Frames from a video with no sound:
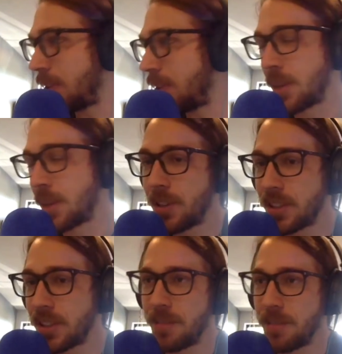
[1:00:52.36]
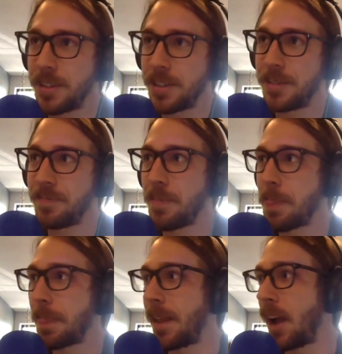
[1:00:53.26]
some of this stuff,
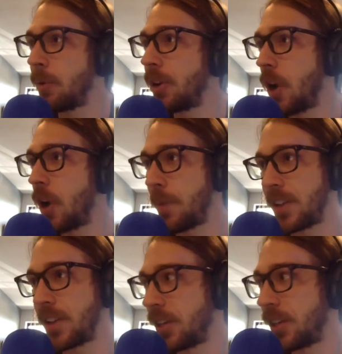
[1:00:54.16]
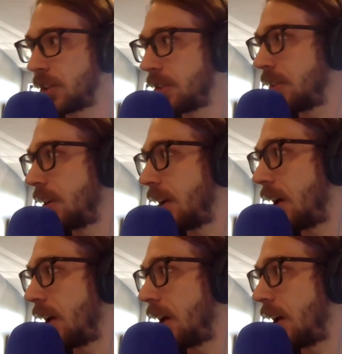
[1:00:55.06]
I really hope that education